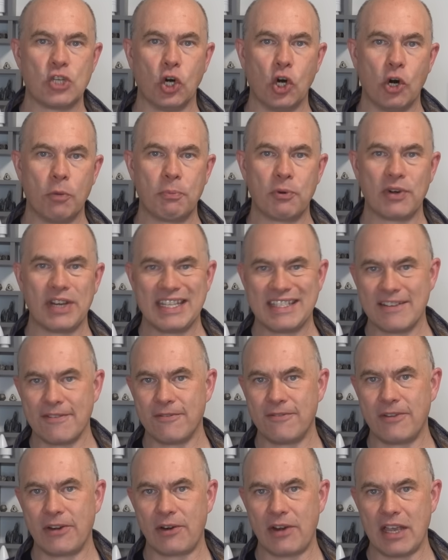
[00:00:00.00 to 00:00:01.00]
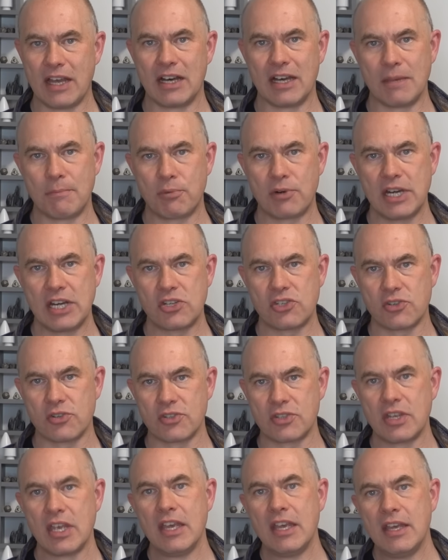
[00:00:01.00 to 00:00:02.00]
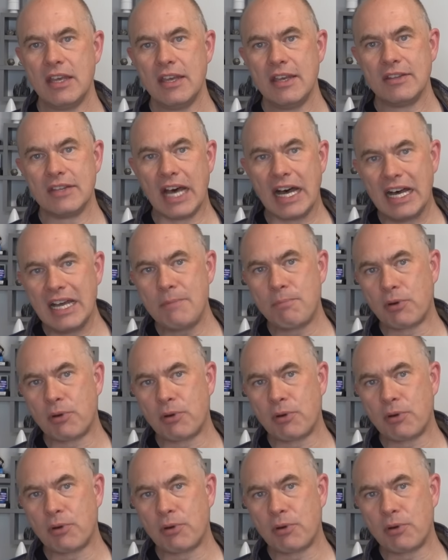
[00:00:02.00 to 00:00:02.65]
to operate at very high pressures. The high